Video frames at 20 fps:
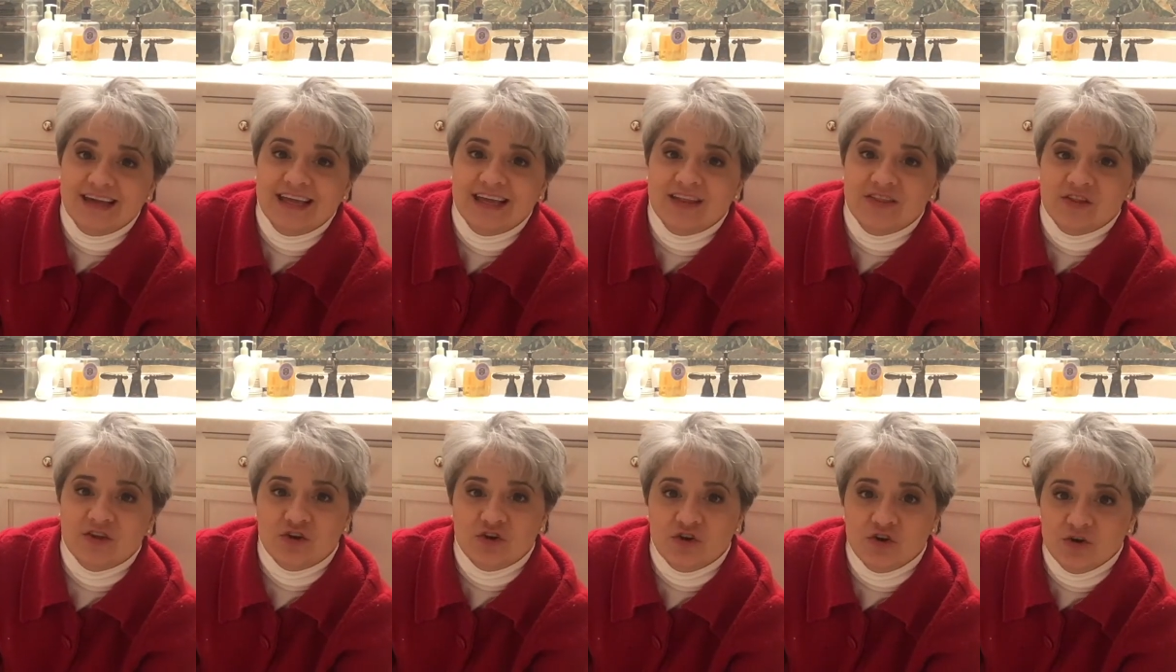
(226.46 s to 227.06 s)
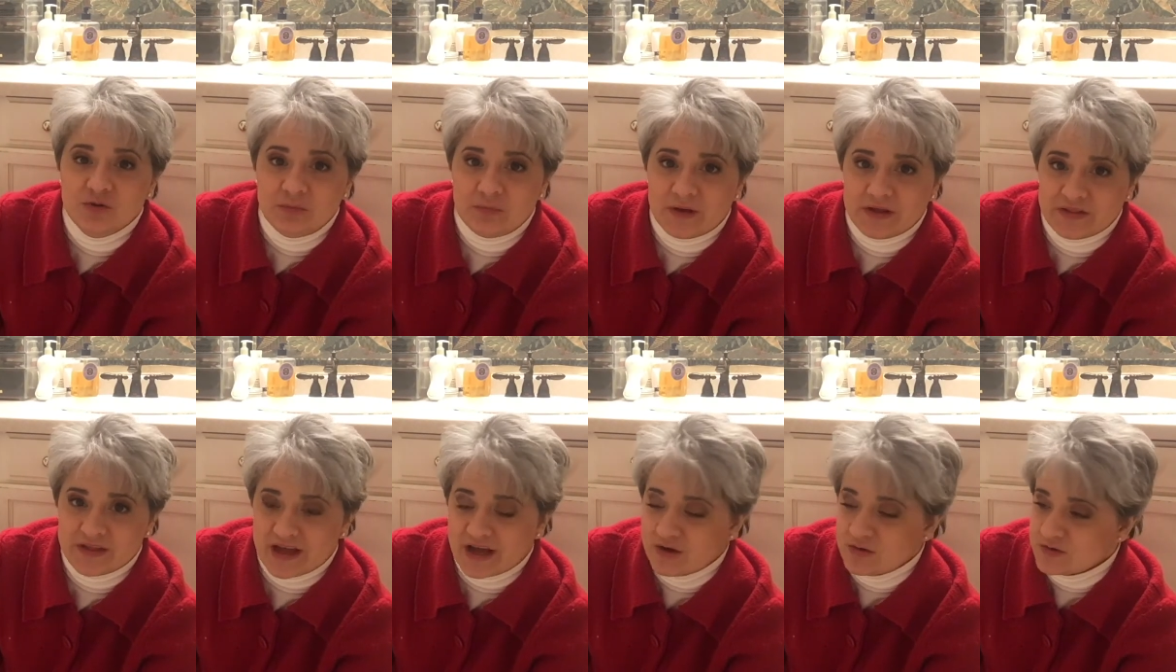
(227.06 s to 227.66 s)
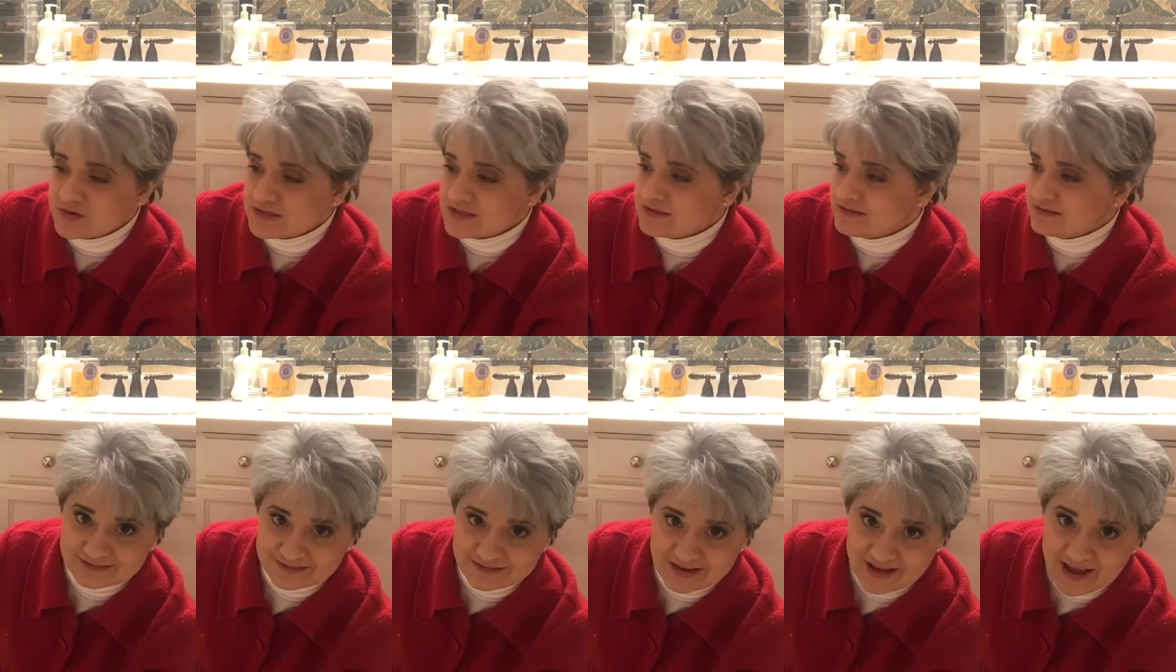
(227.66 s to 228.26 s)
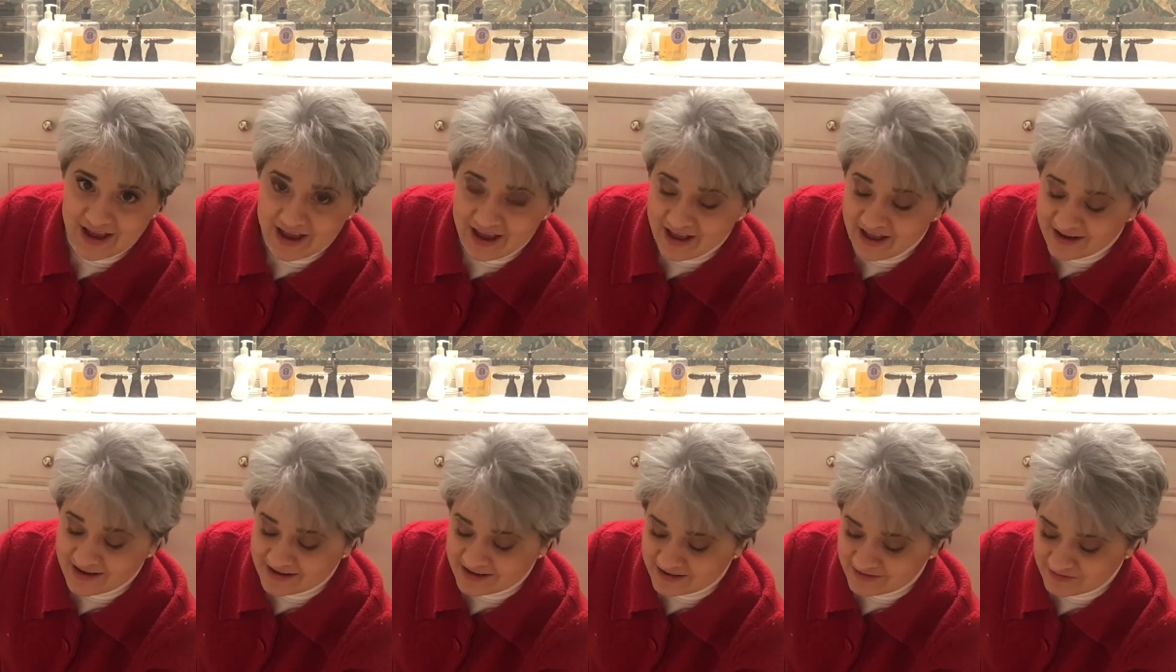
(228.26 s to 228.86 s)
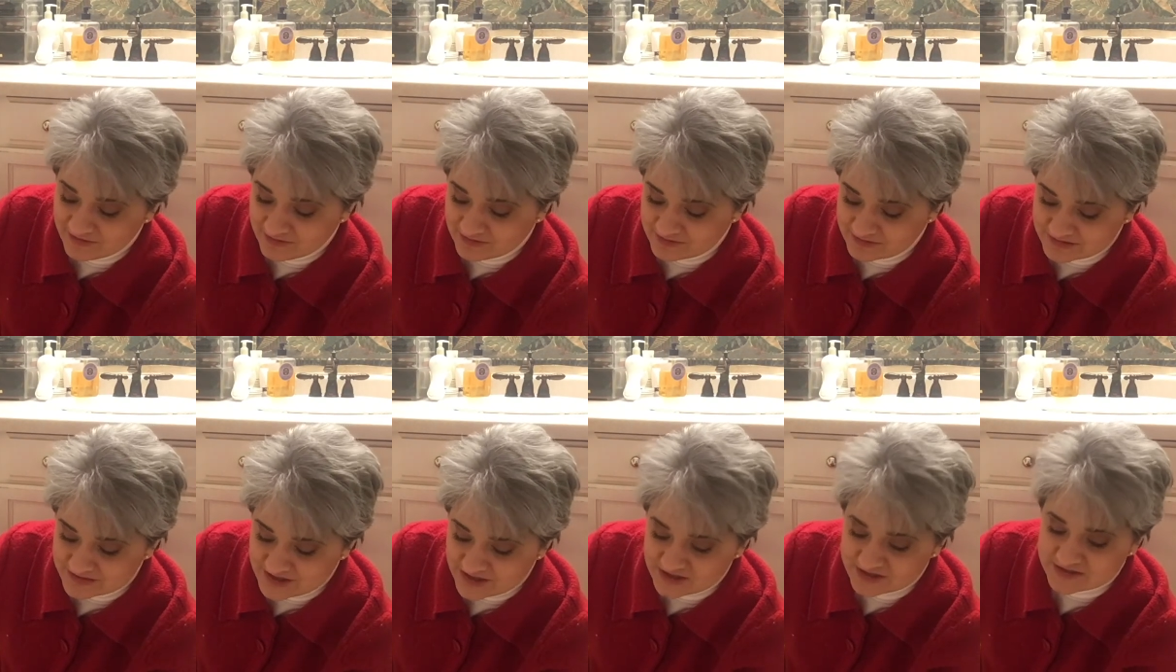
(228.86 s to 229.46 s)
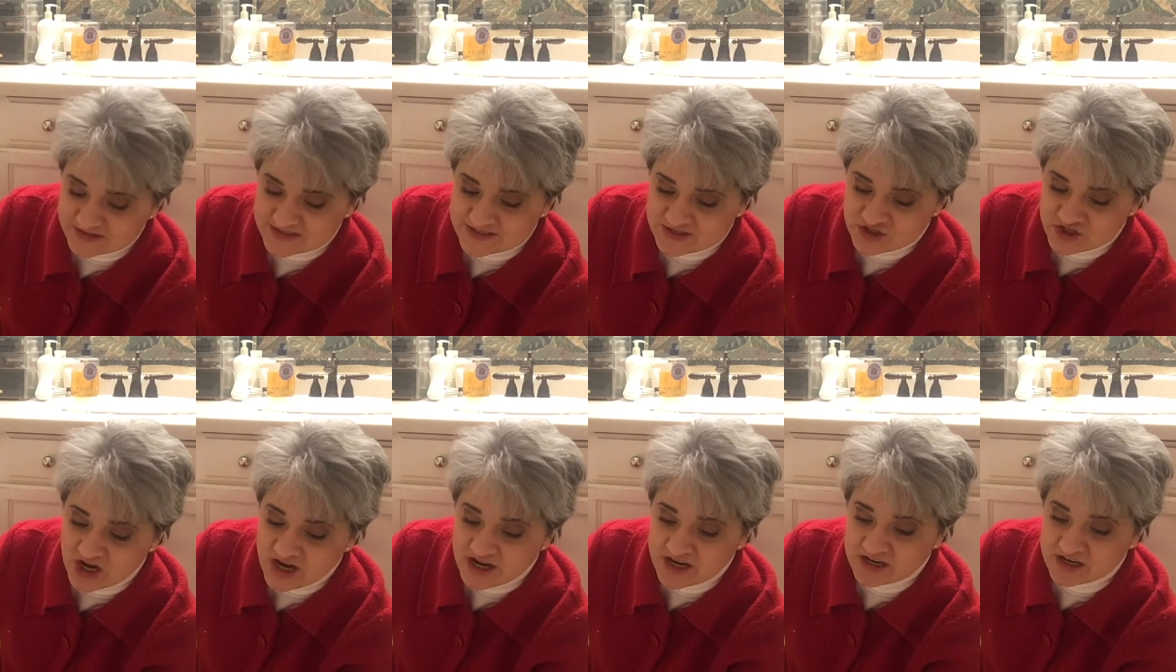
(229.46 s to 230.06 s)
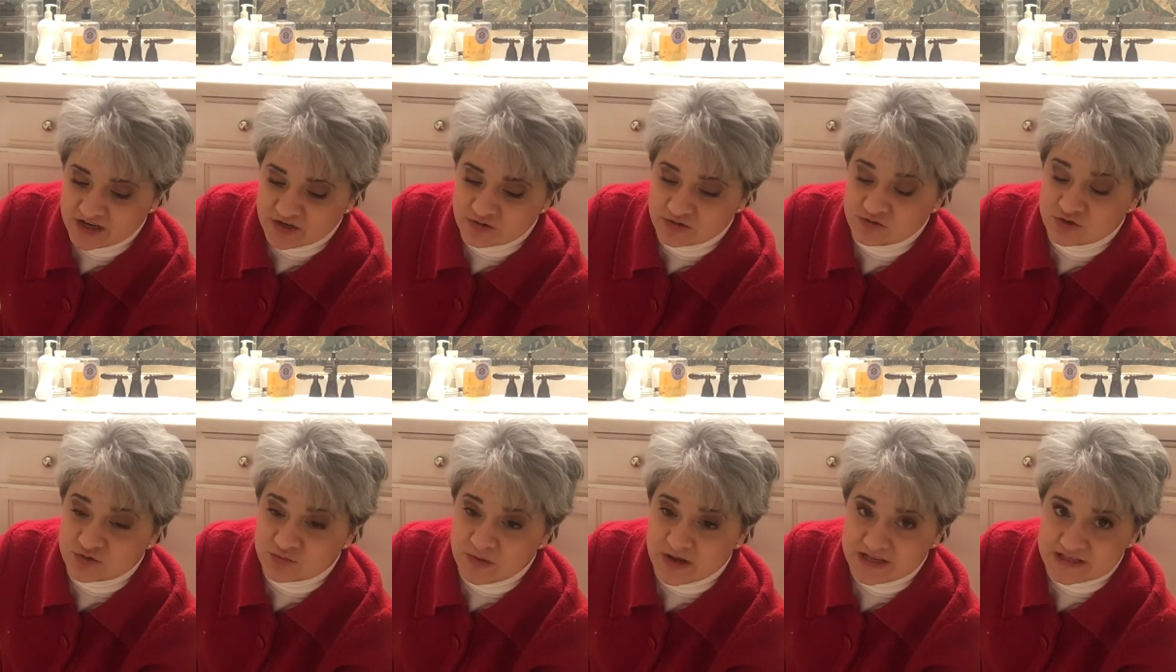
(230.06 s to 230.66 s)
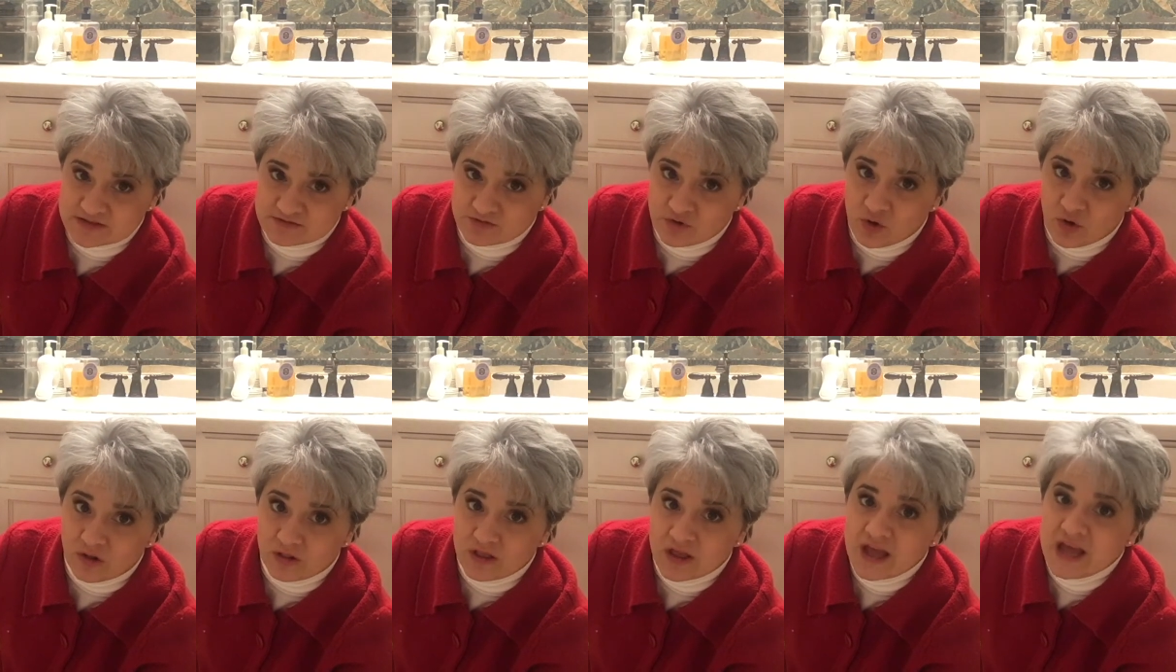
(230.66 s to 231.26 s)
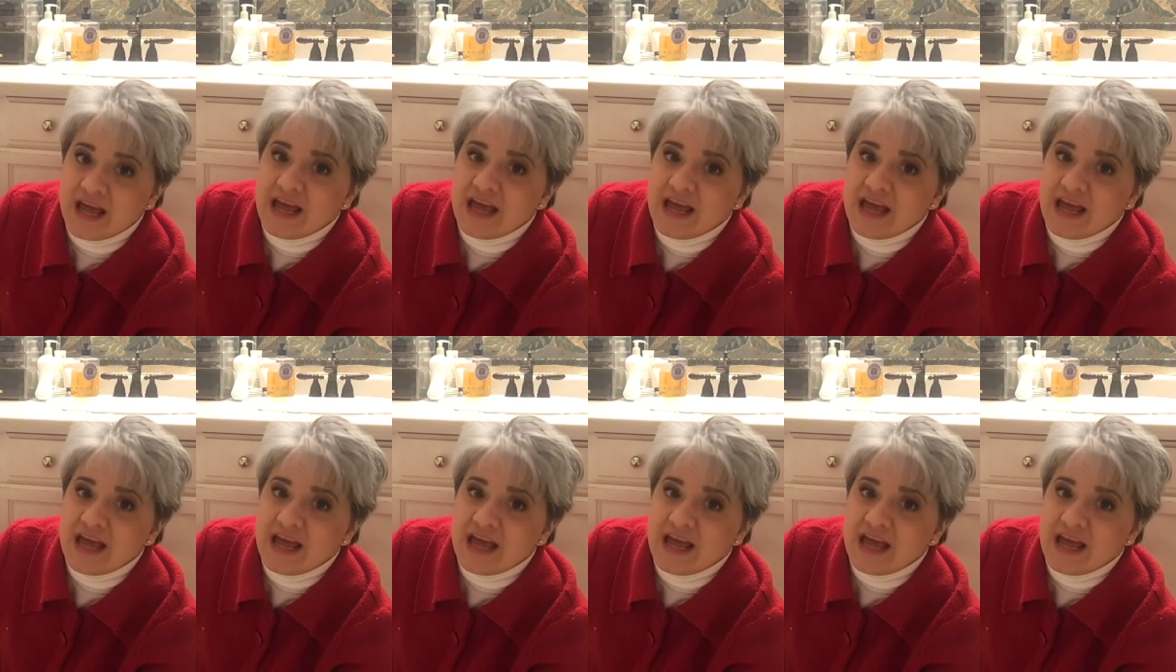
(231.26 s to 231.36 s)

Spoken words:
in the dirt by the house and dug this giant, huge, massive hole.